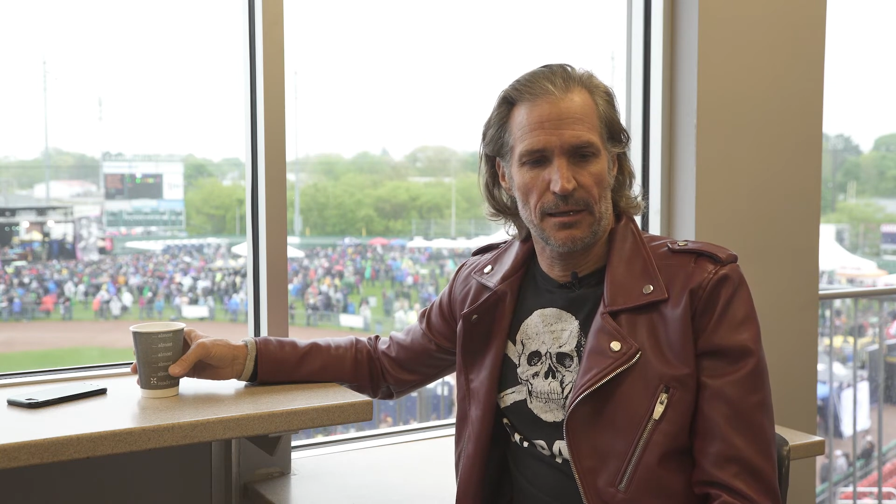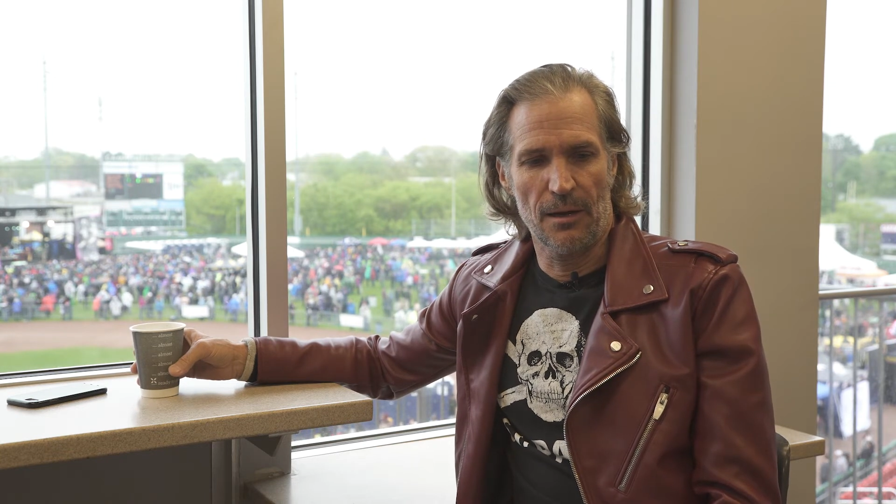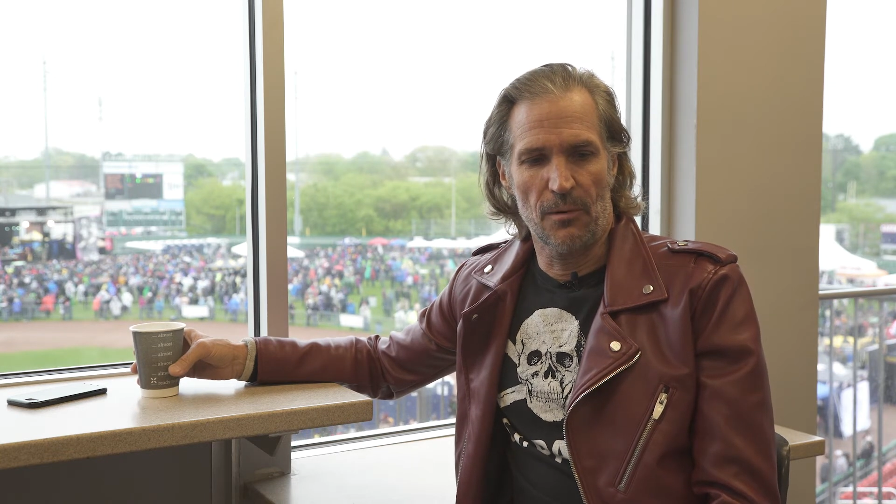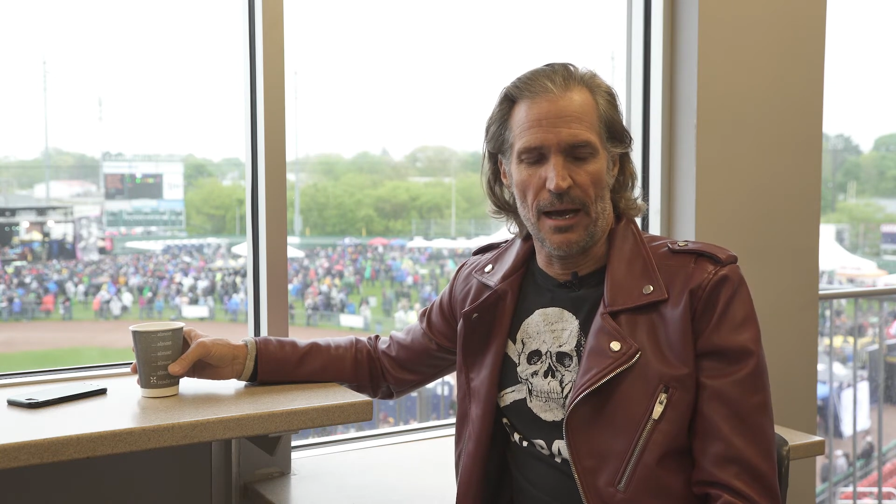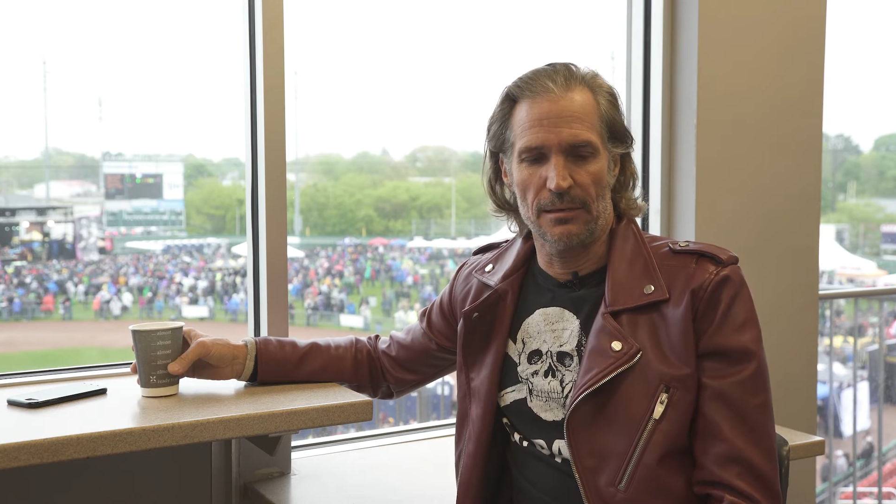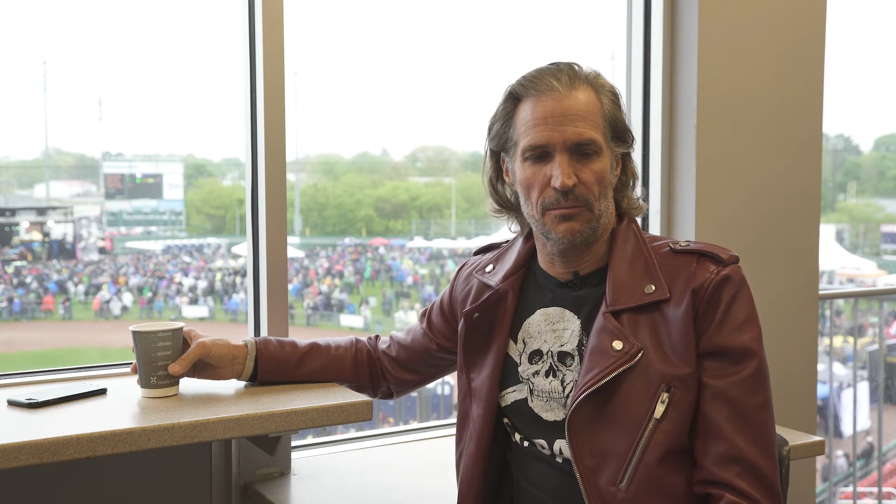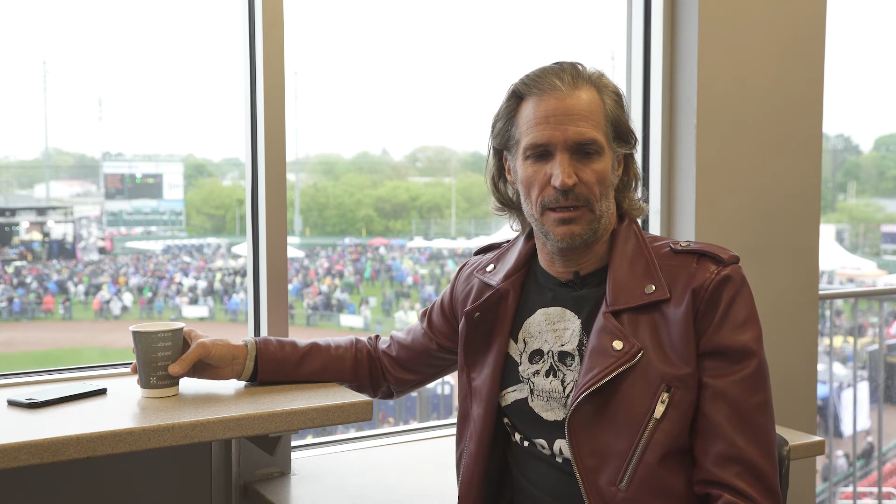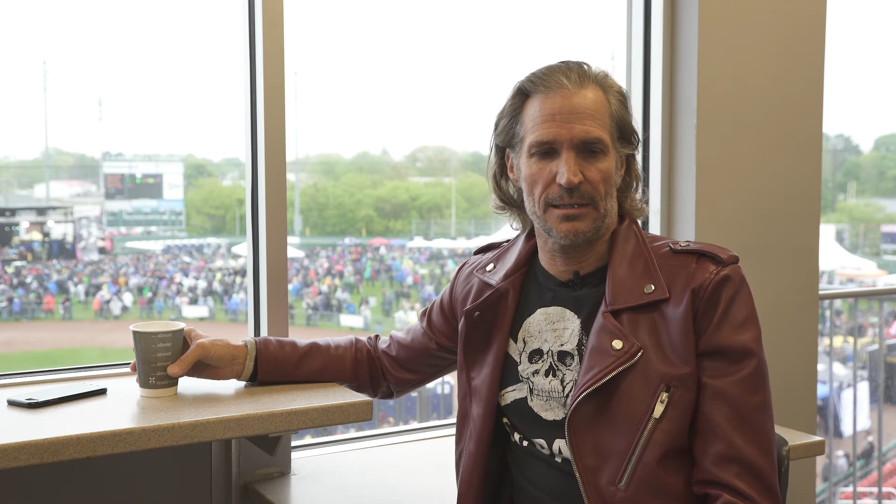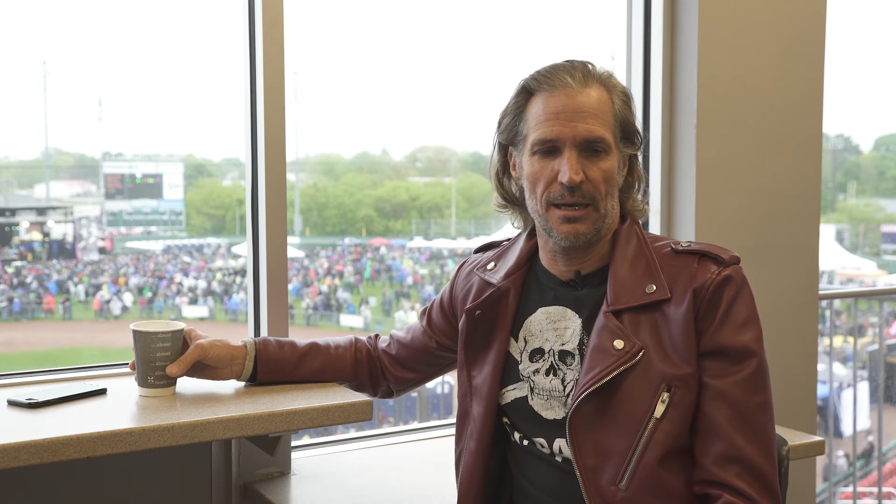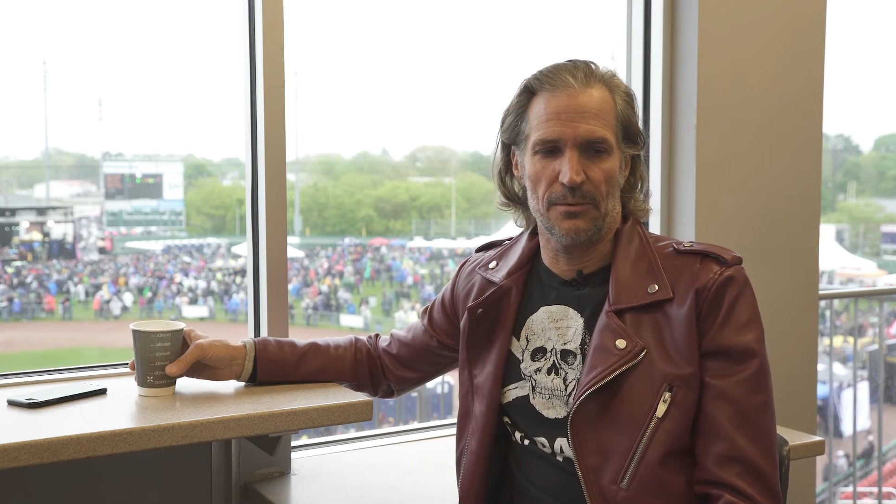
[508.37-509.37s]
don't
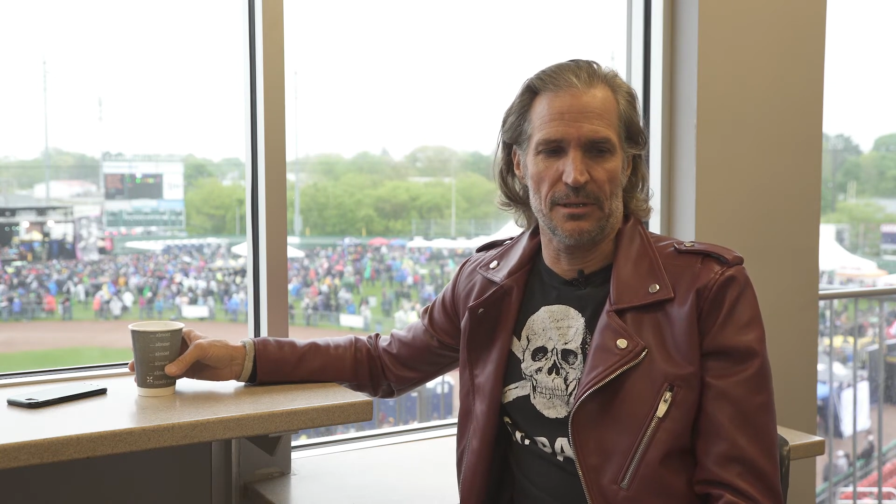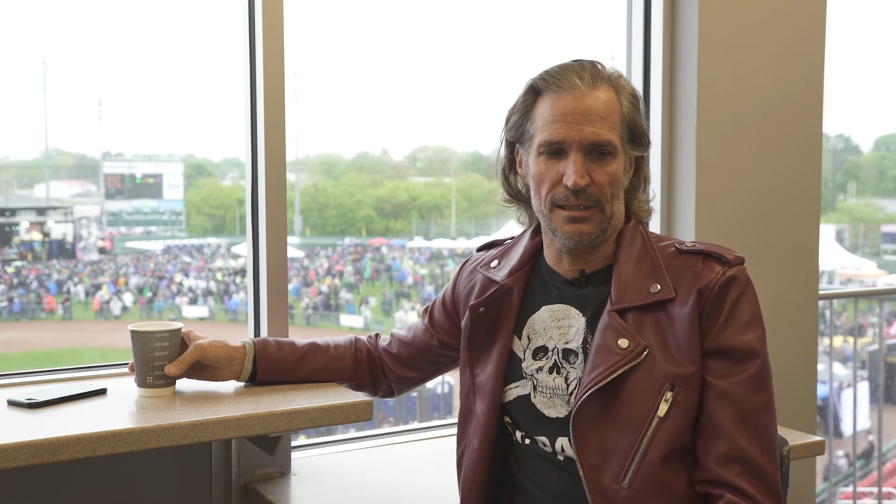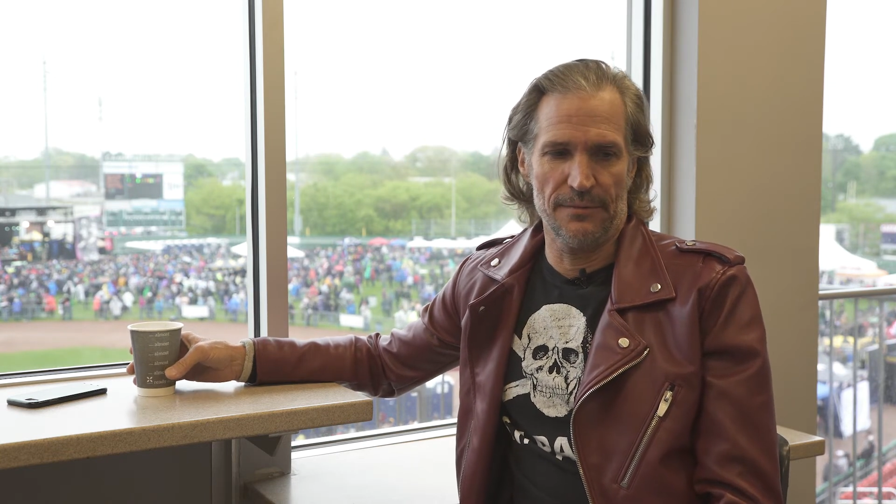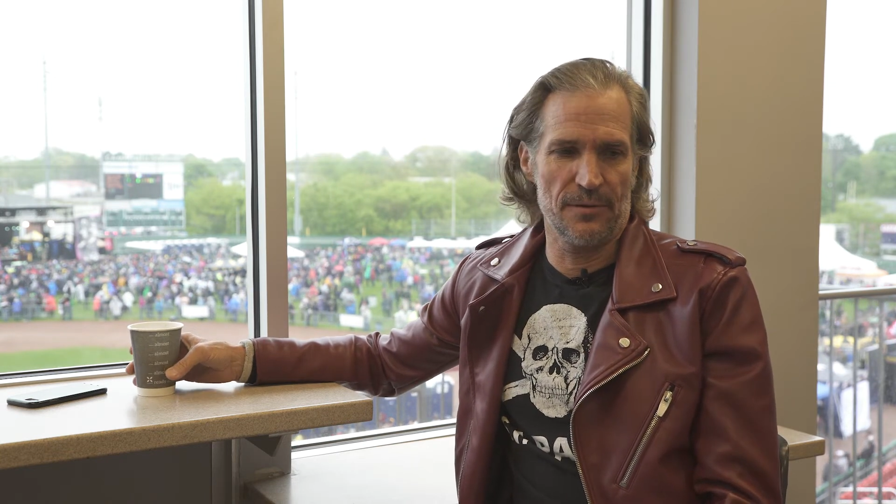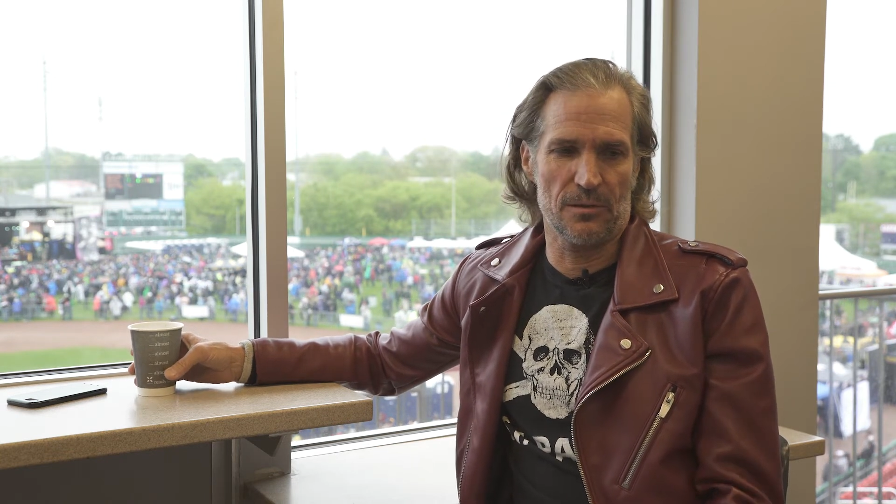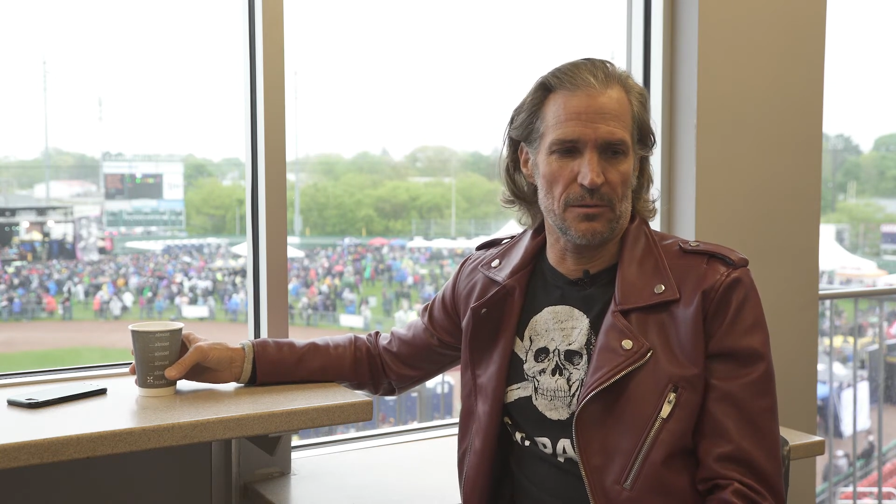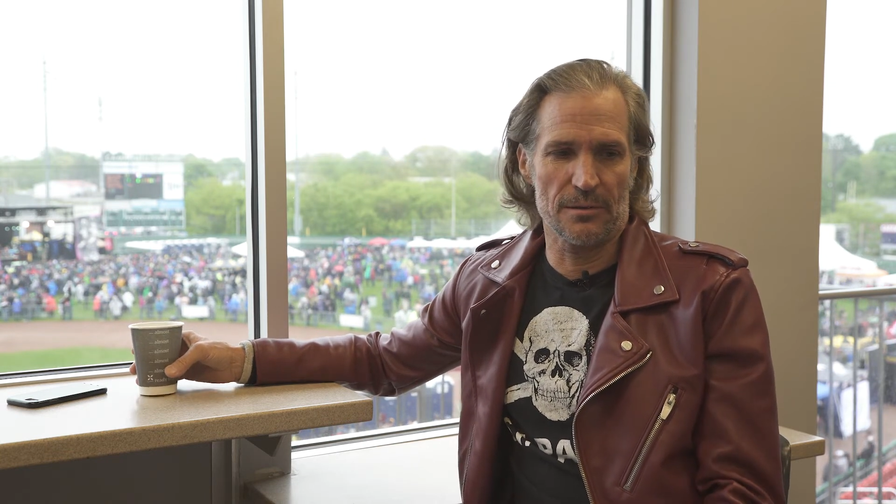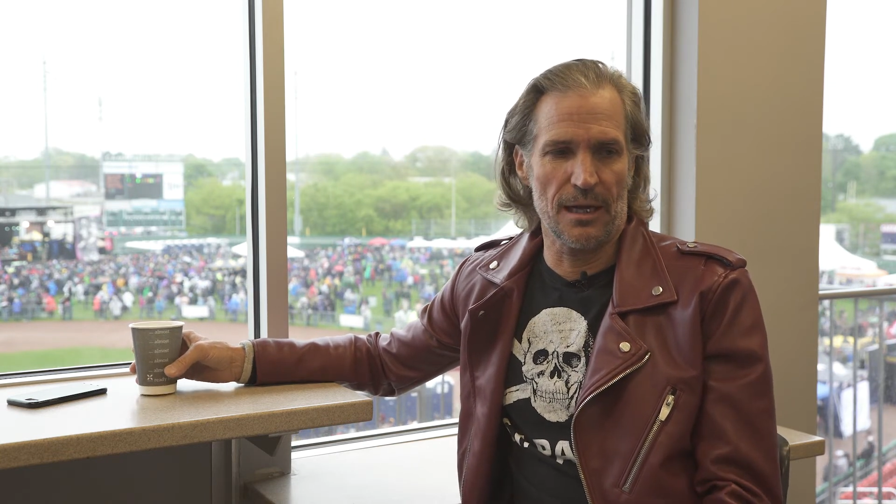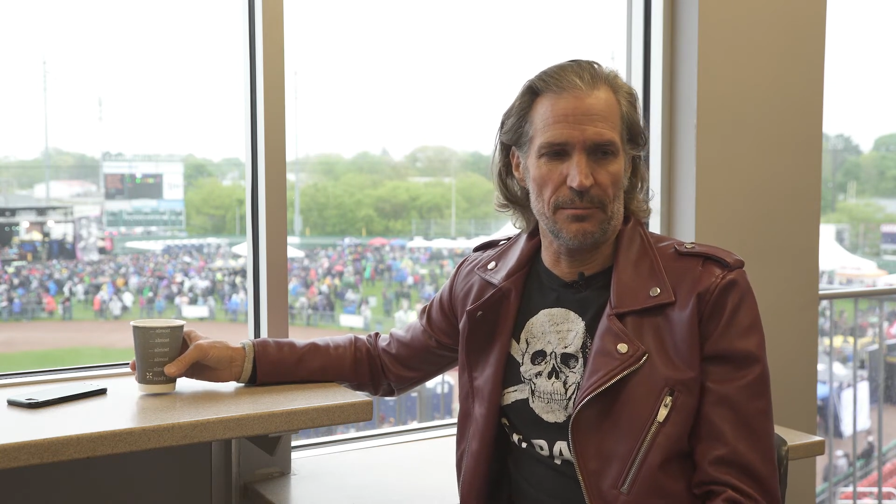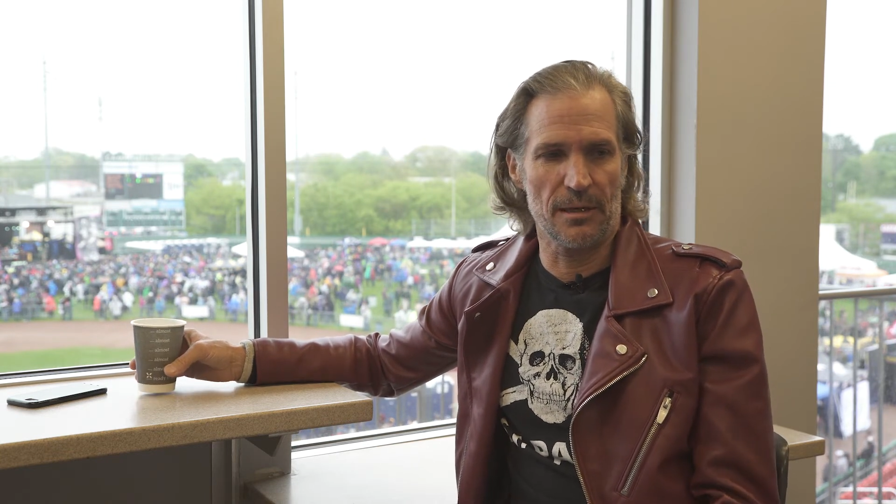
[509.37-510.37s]
want to say it was a difficult time,